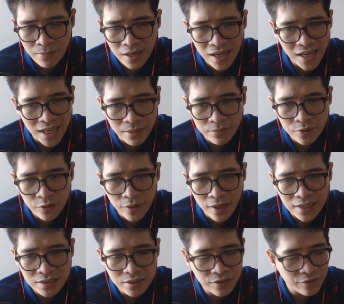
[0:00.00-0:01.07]
I am
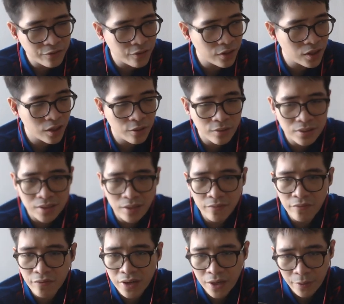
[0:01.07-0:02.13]
trying to follow some
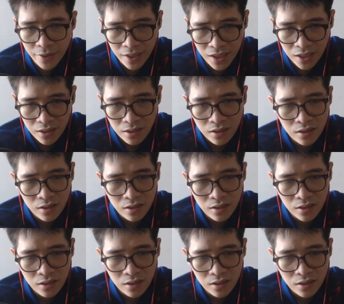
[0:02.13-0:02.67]
very,